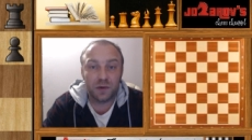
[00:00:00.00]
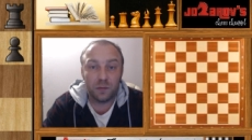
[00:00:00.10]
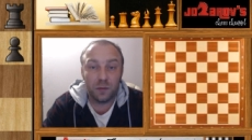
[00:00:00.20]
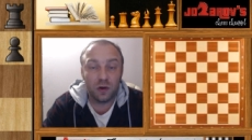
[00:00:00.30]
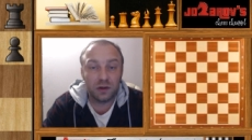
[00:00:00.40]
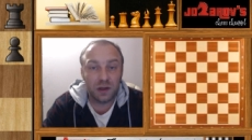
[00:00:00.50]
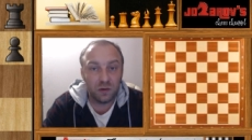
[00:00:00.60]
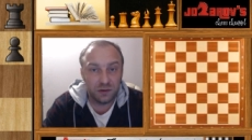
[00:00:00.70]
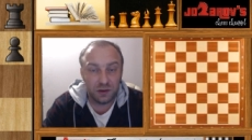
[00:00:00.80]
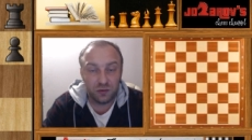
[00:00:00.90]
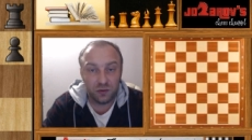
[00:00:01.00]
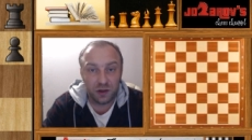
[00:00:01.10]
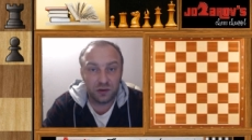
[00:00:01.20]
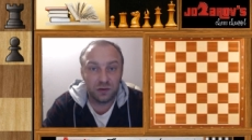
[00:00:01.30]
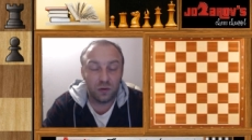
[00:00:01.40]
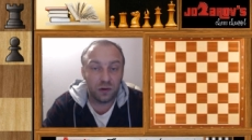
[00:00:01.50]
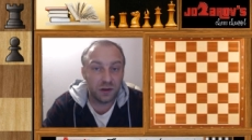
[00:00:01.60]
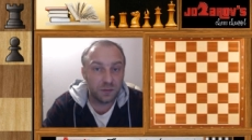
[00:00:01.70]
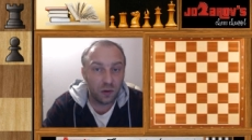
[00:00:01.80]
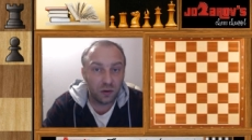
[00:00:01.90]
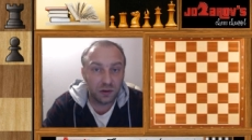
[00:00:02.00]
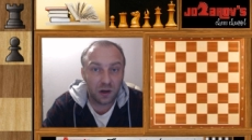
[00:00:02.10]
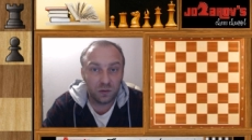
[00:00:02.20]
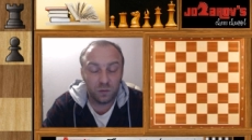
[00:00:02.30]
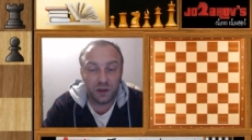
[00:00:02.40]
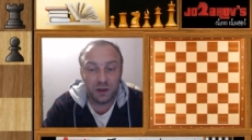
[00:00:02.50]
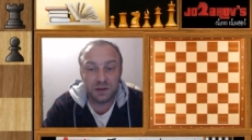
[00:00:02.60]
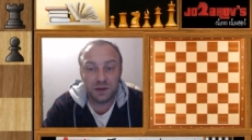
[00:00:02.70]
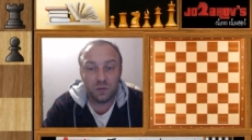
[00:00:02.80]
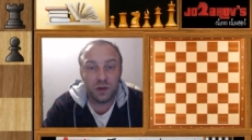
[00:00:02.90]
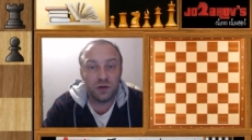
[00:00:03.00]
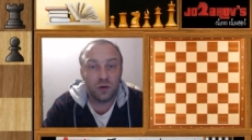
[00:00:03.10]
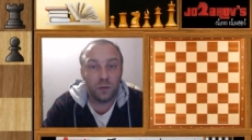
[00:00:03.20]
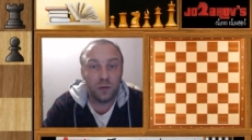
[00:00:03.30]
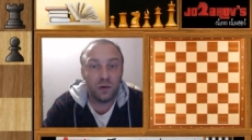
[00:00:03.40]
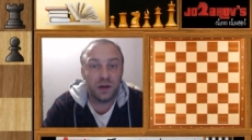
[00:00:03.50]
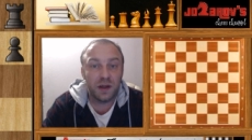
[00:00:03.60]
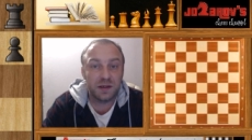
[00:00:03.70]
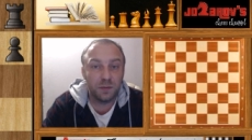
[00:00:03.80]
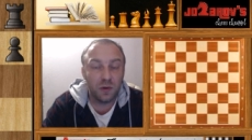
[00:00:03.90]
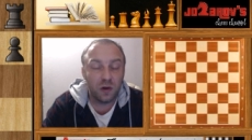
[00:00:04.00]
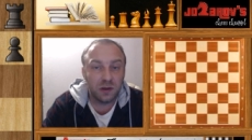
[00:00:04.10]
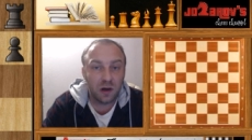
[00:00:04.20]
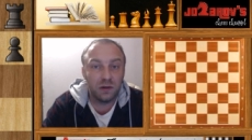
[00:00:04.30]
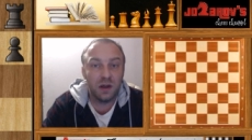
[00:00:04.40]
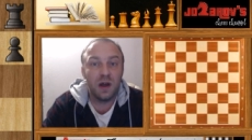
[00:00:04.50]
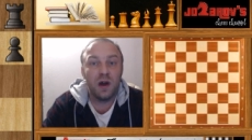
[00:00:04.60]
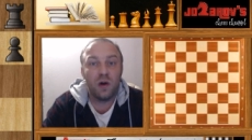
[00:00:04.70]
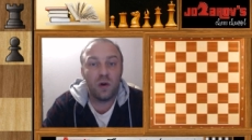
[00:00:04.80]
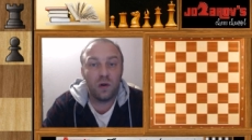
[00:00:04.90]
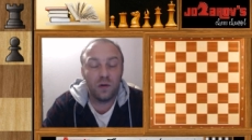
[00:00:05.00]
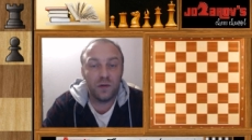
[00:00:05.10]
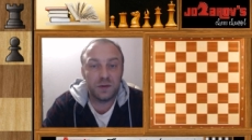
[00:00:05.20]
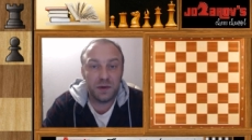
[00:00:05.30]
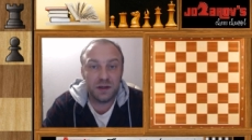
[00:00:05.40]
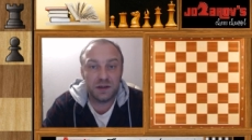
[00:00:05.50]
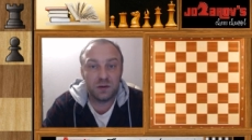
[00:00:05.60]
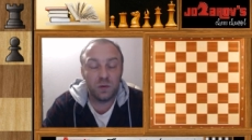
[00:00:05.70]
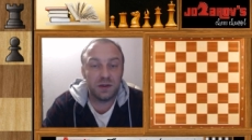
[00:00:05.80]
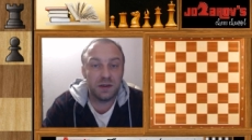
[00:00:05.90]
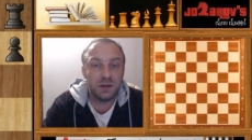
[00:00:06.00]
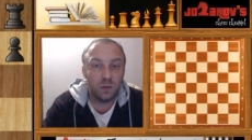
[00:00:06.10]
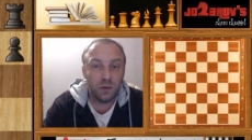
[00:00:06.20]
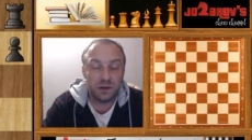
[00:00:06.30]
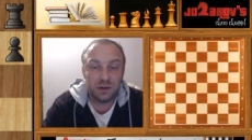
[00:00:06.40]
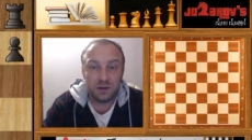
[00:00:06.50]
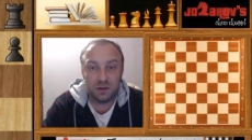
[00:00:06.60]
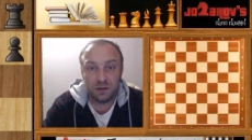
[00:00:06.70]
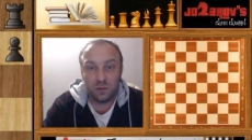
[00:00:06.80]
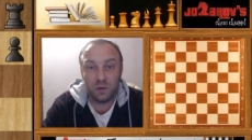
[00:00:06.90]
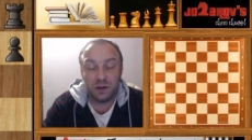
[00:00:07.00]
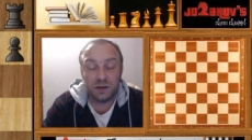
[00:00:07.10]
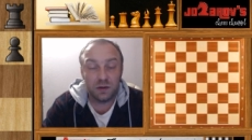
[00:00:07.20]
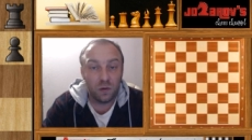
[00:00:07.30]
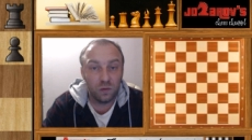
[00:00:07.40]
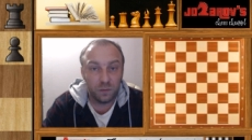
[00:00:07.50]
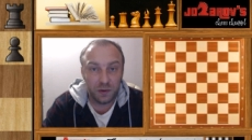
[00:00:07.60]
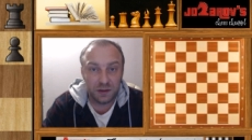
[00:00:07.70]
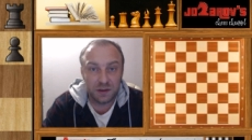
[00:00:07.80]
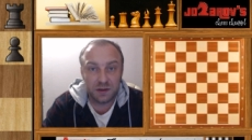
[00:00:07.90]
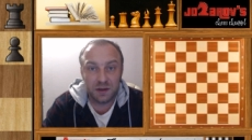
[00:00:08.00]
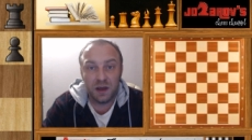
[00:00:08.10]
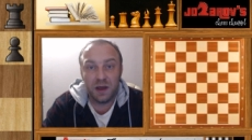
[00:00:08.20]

blocked out situation or this blocked out weakness in which your opponent has blocked out all of his pieces with its, with uh, with his own pieces